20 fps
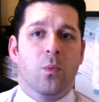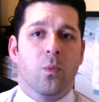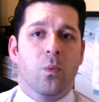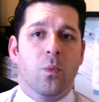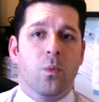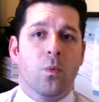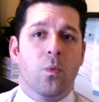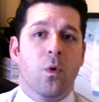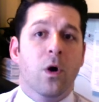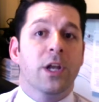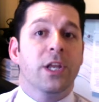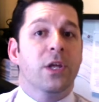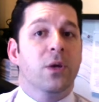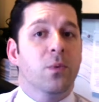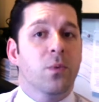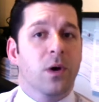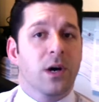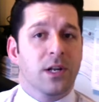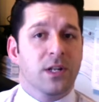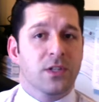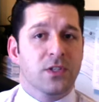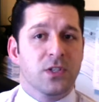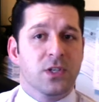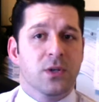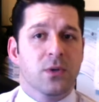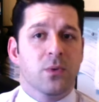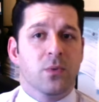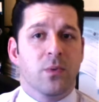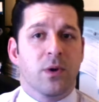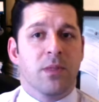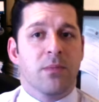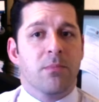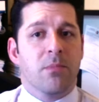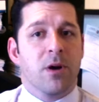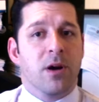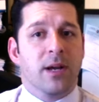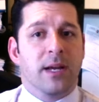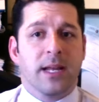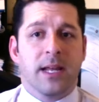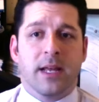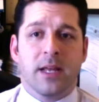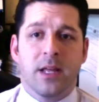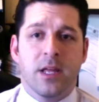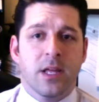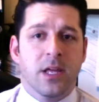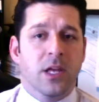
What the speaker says: what you want to do with marketing.